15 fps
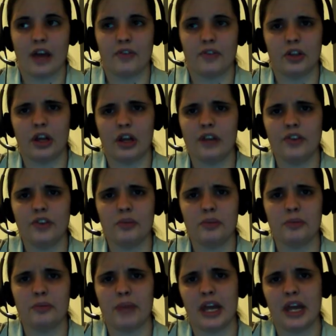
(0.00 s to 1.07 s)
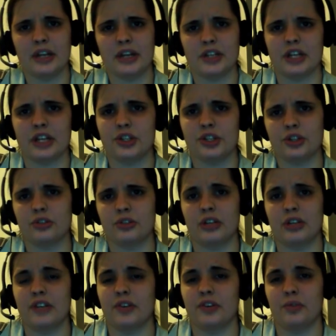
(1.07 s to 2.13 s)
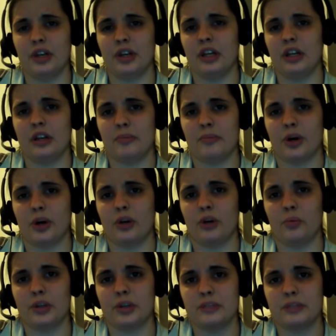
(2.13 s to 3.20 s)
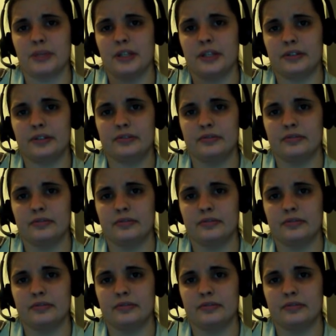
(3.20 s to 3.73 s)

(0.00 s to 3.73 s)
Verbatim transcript: a lot of you been paying attention or even reading upon what's been